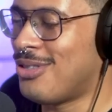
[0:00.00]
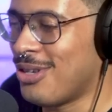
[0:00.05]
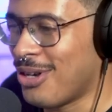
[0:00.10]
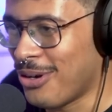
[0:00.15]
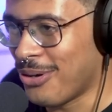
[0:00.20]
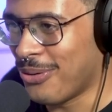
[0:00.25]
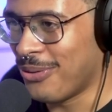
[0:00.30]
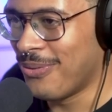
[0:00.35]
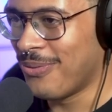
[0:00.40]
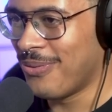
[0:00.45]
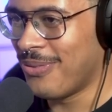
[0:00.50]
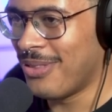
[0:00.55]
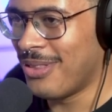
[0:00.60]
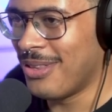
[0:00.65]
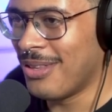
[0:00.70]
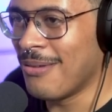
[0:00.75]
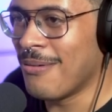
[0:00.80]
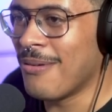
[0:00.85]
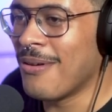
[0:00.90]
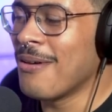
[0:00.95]
So,
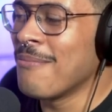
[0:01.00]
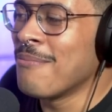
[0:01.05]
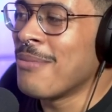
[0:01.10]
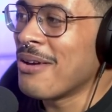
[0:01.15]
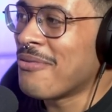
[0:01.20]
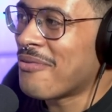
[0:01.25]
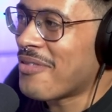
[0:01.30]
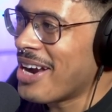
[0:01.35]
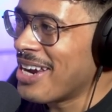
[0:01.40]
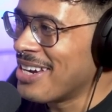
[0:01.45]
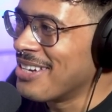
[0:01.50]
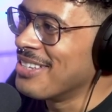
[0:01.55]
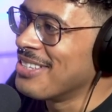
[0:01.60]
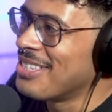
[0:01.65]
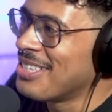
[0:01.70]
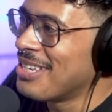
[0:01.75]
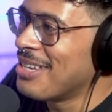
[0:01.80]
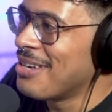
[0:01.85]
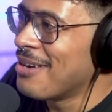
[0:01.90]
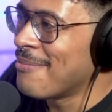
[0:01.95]
my
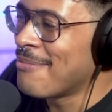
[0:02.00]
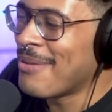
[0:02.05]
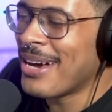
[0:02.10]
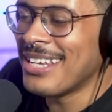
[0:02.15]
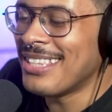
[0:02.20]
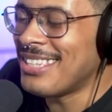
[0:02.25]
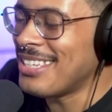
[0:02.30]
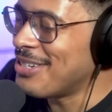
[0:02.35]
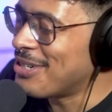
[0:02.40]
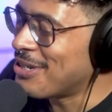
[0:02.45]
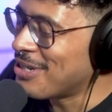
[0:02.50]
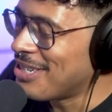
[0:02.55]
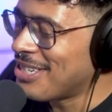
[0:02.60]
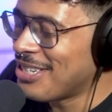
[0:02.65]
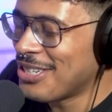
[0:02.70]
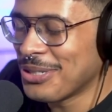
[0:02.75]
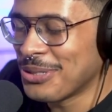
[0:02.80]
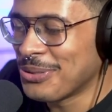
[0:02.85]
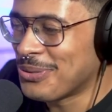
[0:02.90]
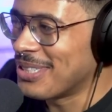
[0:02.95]
friends, my dear
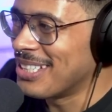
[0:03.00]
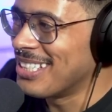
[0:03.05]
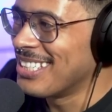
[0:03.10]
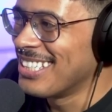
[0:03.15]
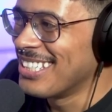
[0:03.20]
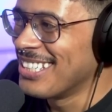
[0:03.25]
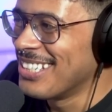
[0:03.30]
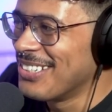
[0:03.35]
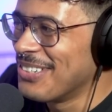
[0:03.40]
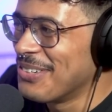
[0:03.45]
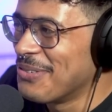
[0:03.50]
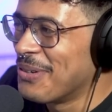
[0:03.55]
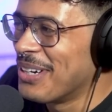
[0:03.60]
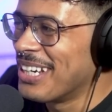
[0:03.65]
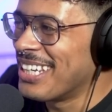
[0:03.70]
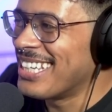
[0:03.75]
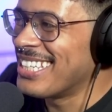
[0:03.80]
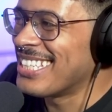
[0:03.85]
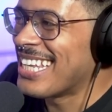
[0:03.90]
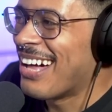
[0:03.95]
children,
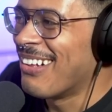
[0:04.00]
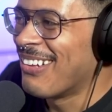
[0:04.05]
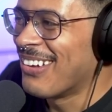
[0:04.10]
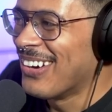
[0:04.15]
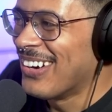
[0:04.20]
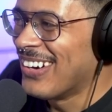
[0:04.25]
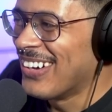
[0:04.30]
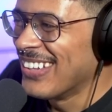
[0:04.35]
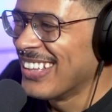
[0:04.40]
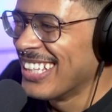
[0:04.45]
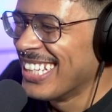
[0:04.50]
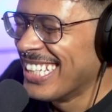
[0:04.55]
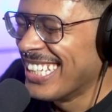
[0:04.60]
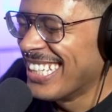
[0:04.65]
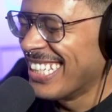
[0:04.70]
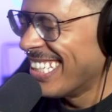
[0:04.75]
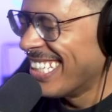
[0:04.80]
what is alcohol?